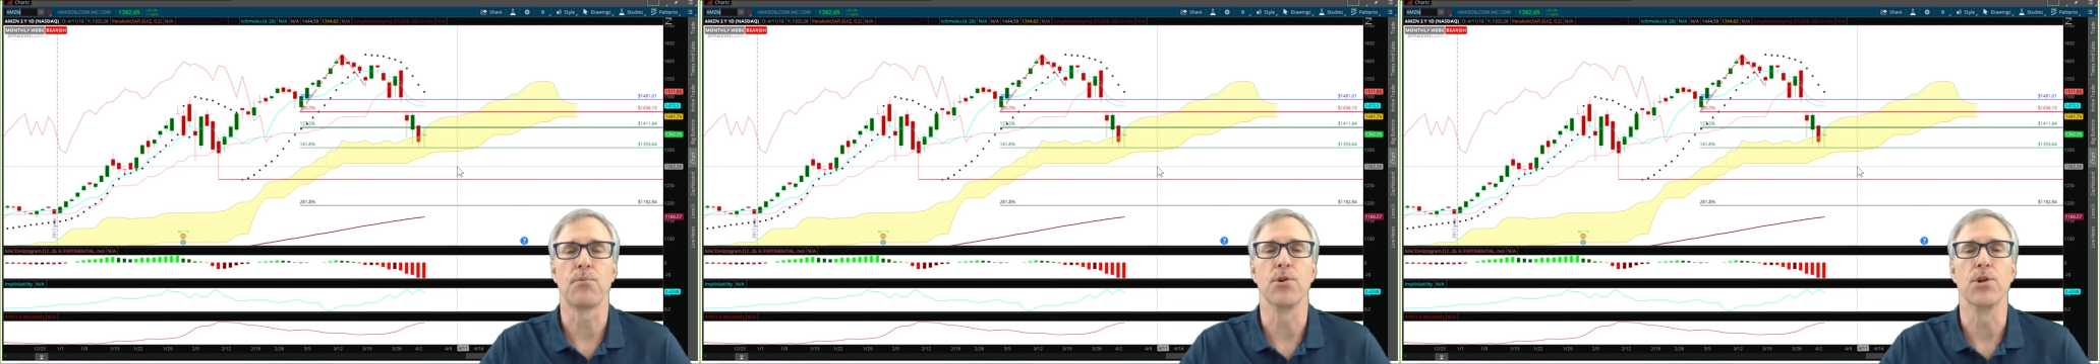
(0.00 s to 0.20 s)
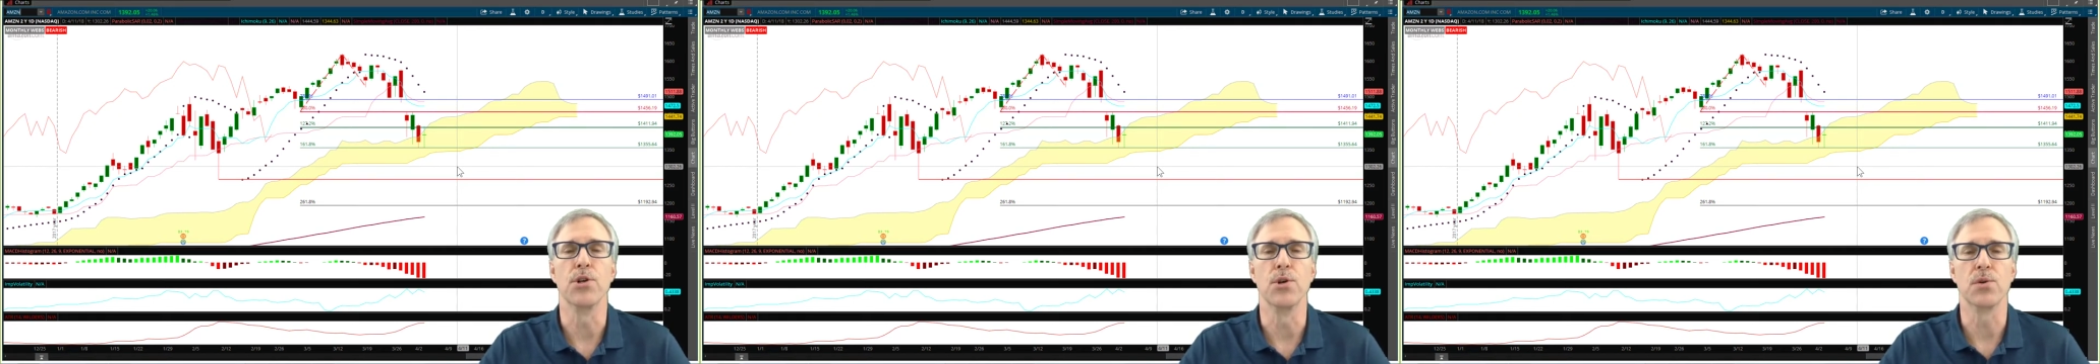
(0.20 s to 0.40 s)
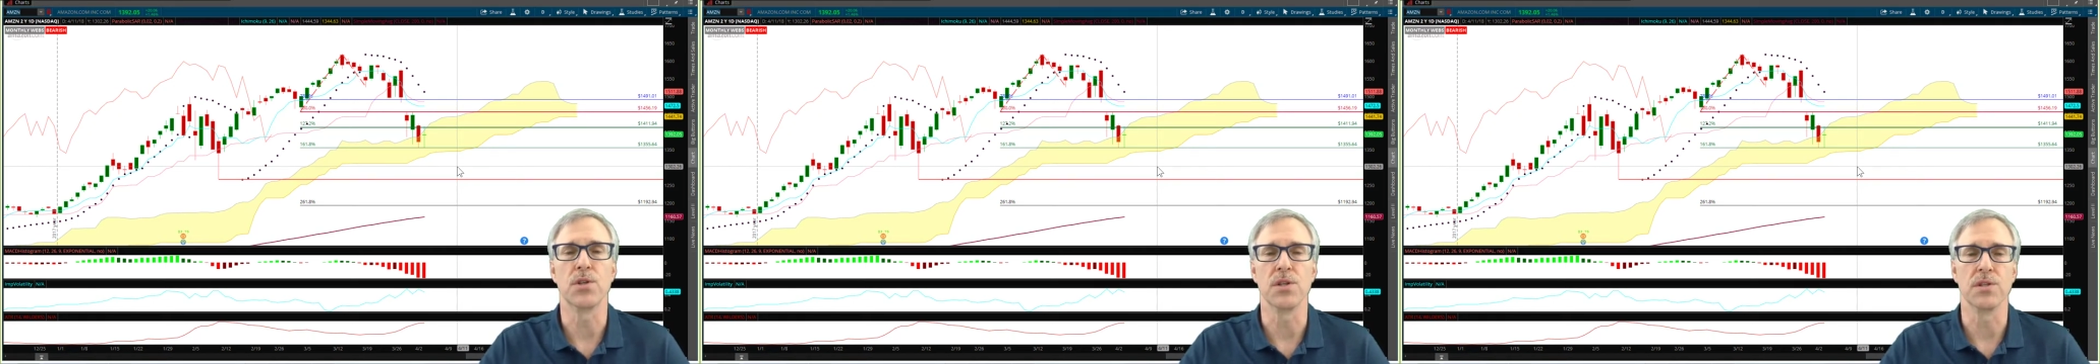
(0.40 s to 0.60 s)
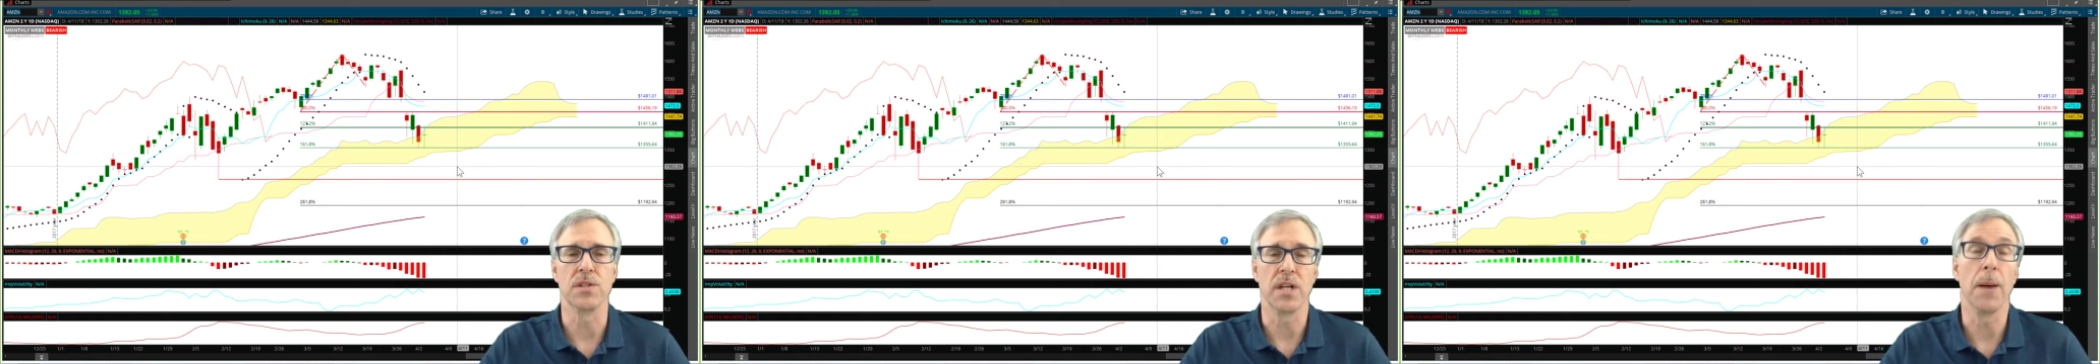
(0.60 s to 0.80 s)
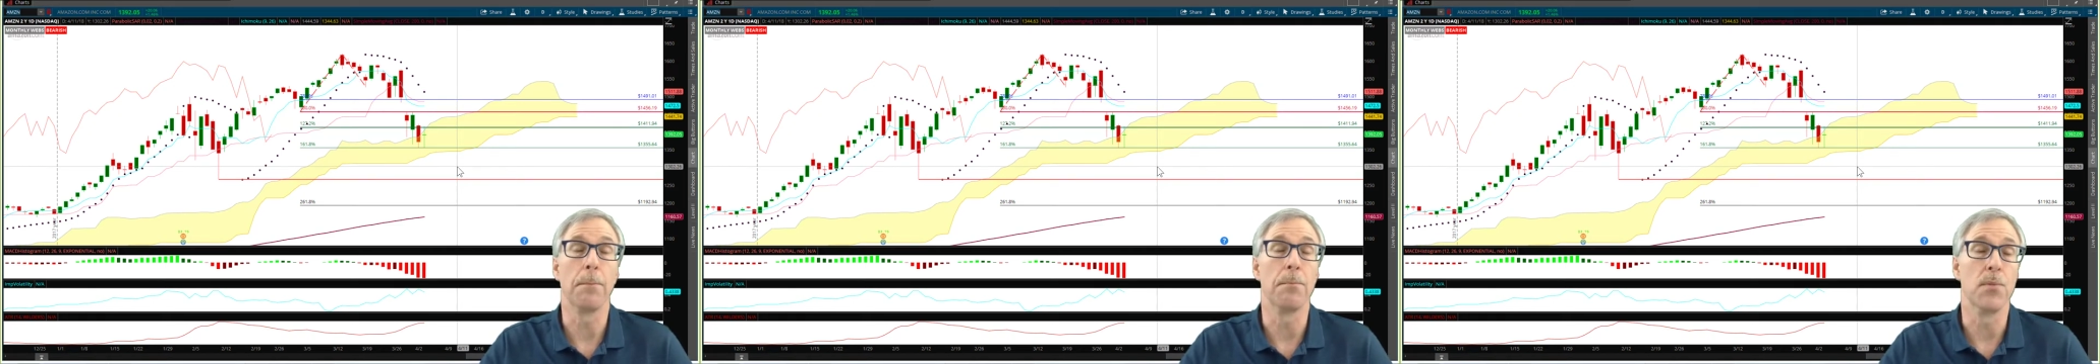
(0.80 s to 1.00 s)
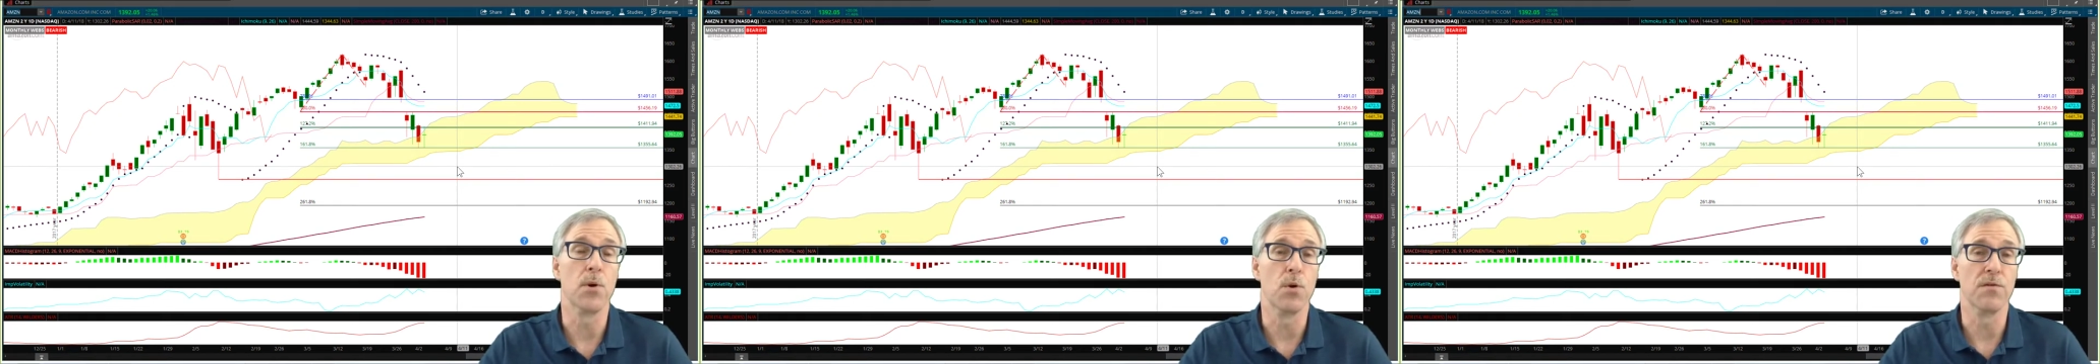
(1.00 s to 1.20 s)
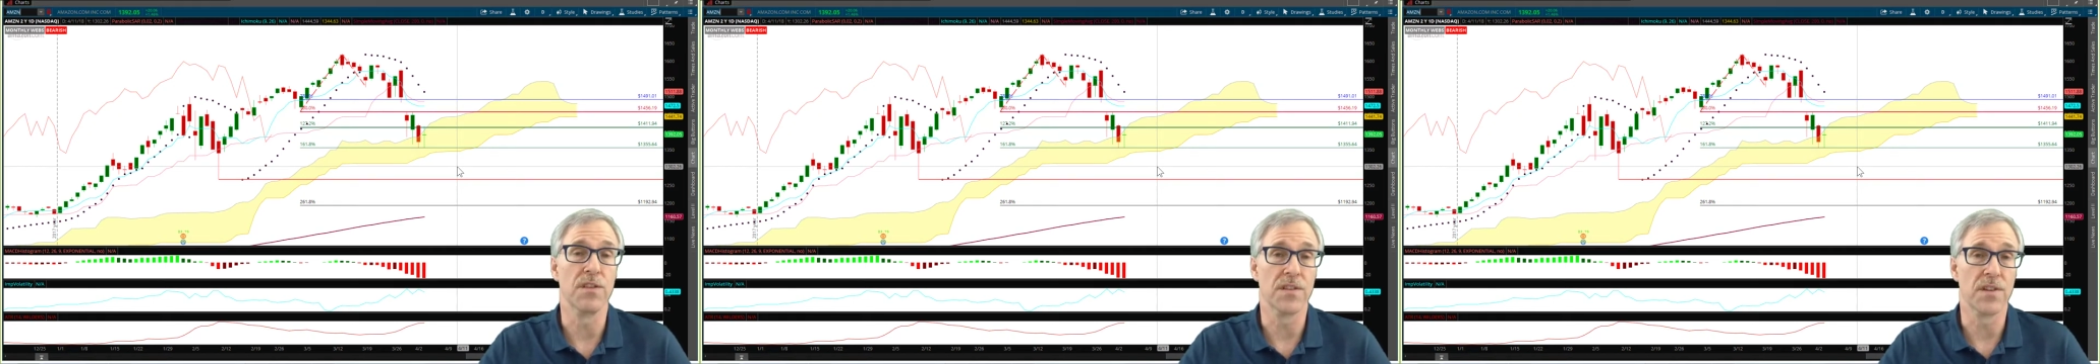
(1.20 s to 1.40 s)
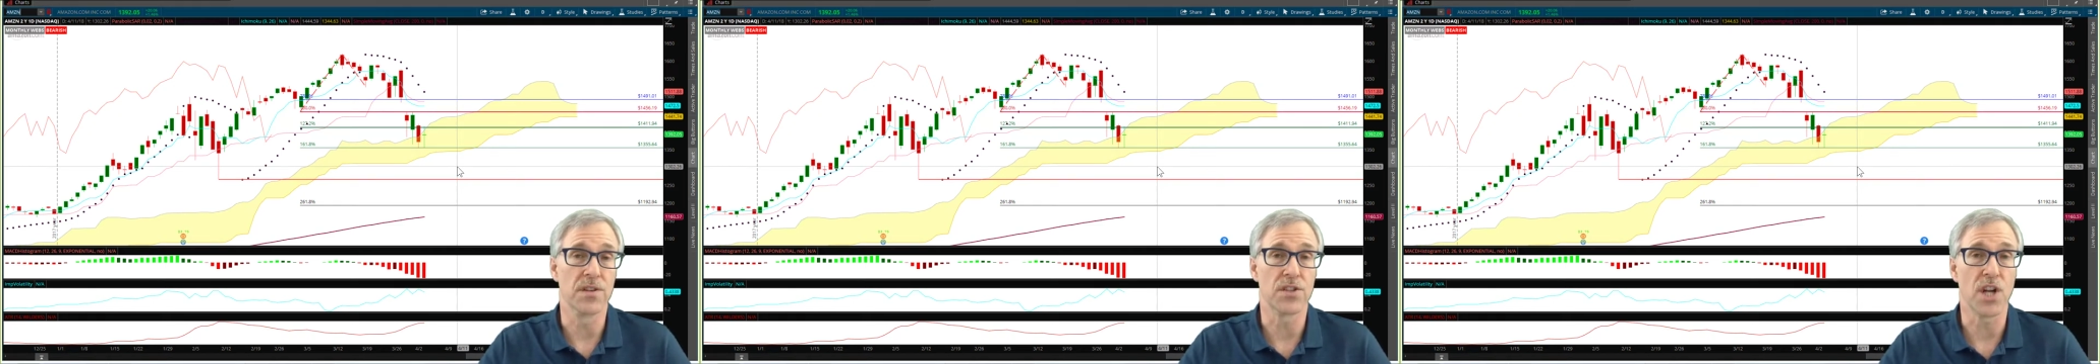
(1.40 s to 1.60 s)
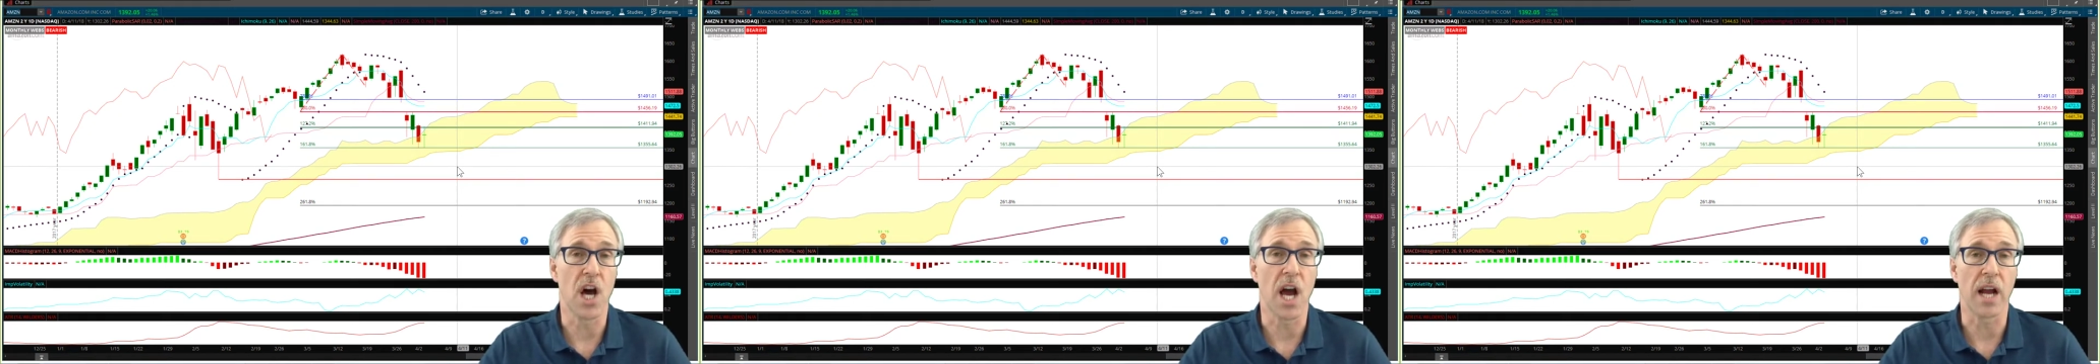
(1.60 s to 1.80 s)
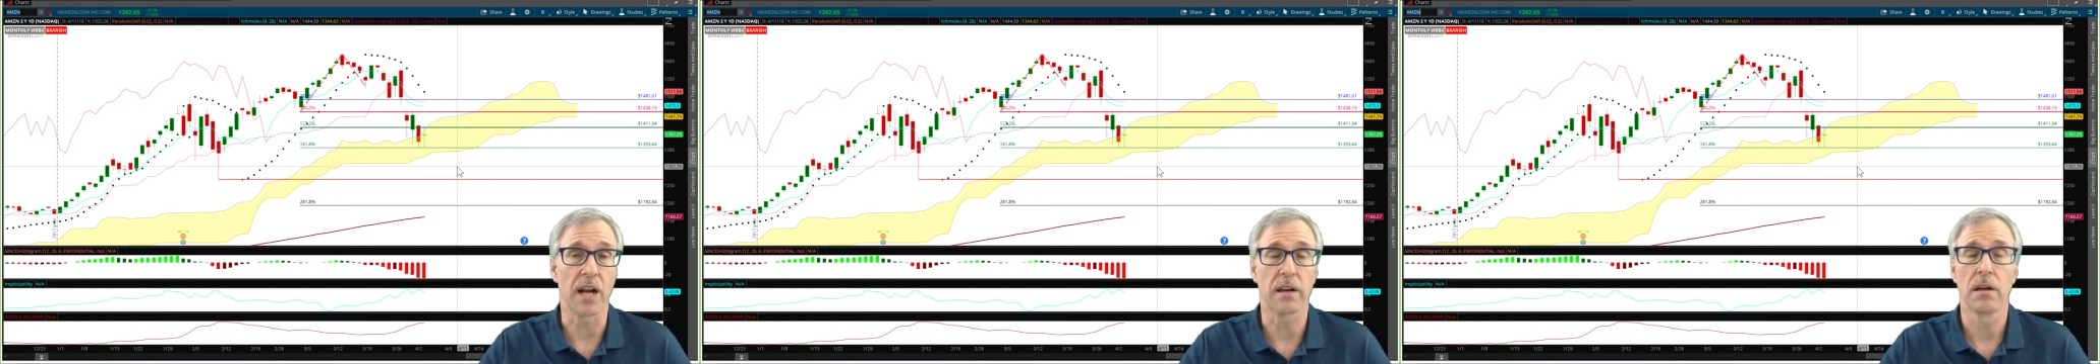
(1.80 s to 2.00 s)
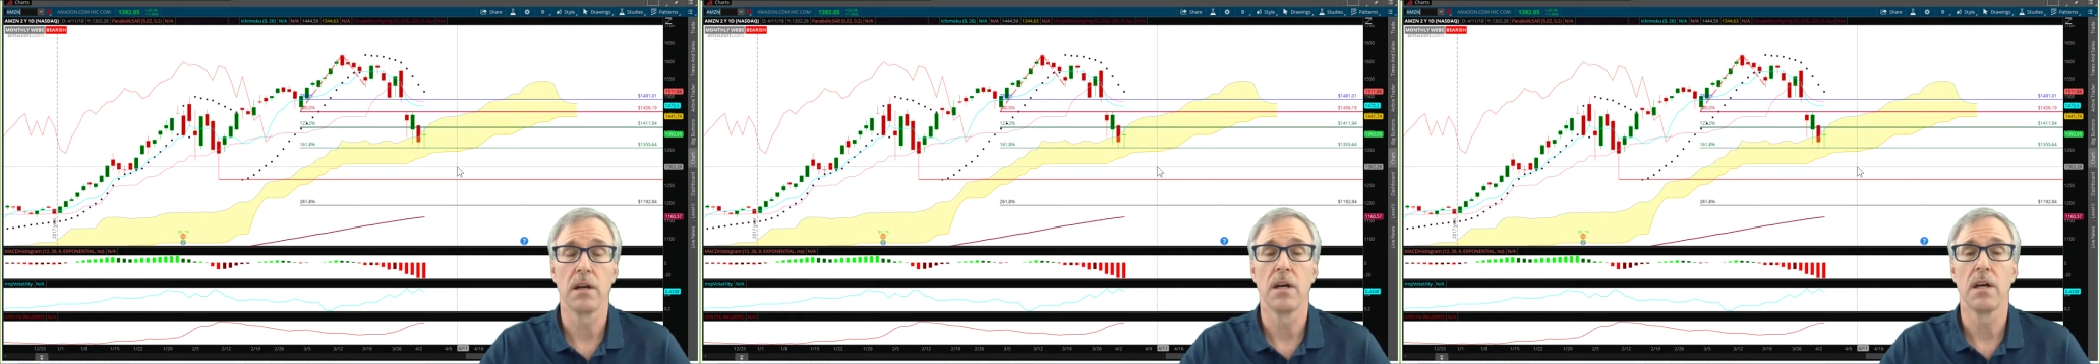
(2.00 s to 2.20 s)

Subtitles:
produces an up move in the stock.